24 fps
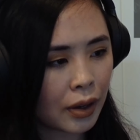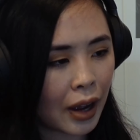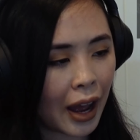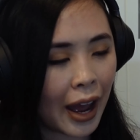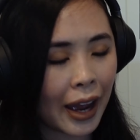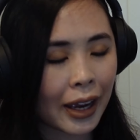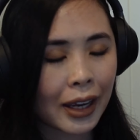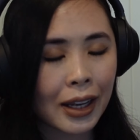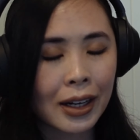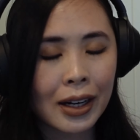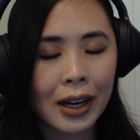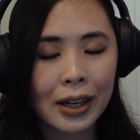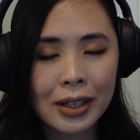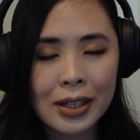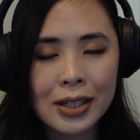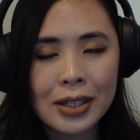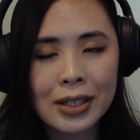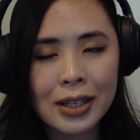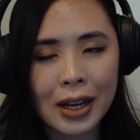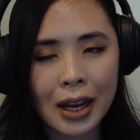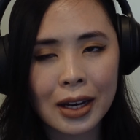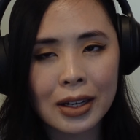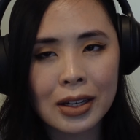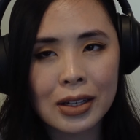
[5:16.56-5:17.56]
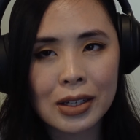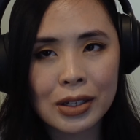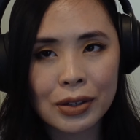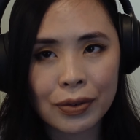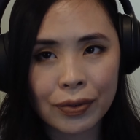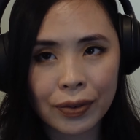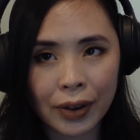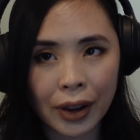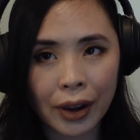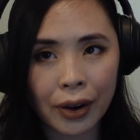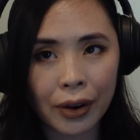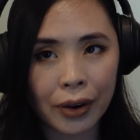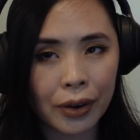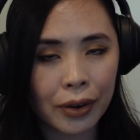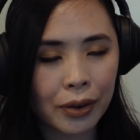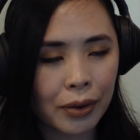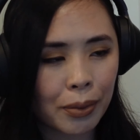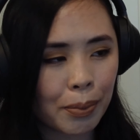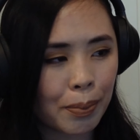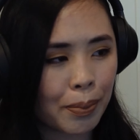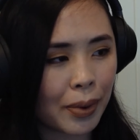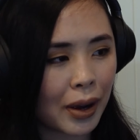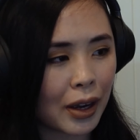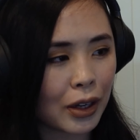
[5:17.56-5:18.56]
I can understand his fear,
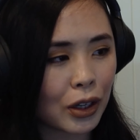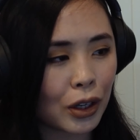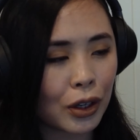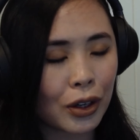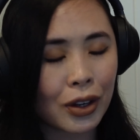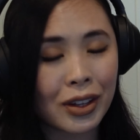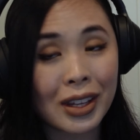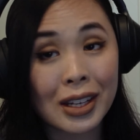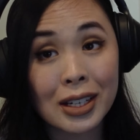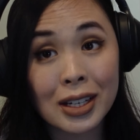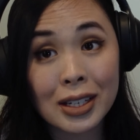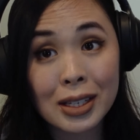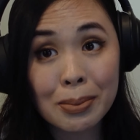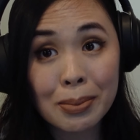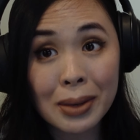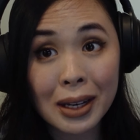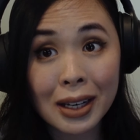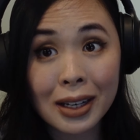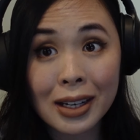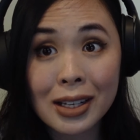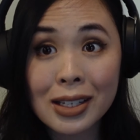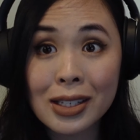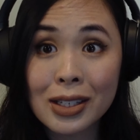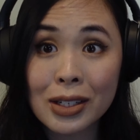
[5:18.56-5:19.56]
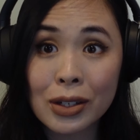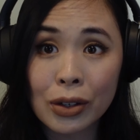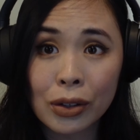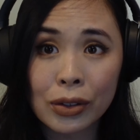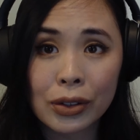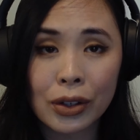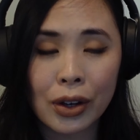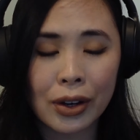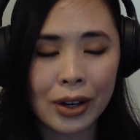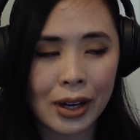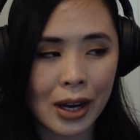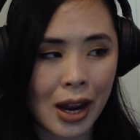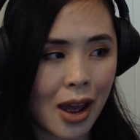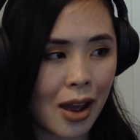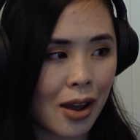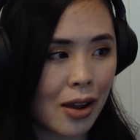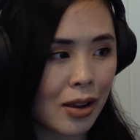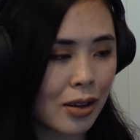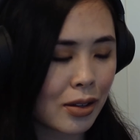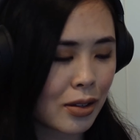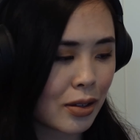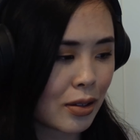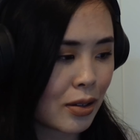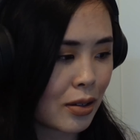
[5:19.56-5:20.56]
but you know, that doesn't mean he's still not an
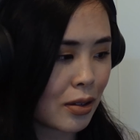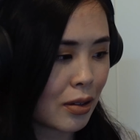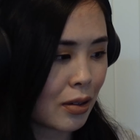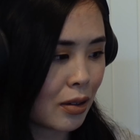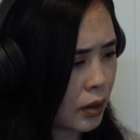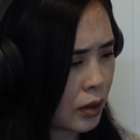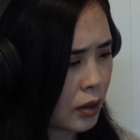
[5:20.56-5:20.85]
ass.